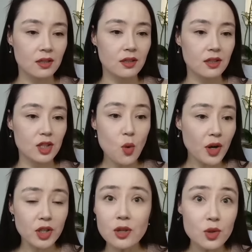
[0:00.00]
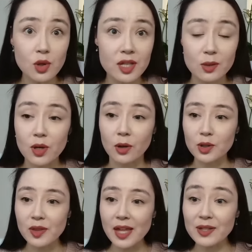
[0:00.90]
You are new to this world.
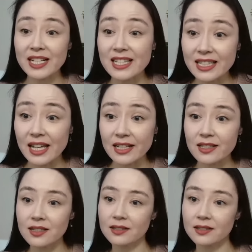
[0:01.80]
2006.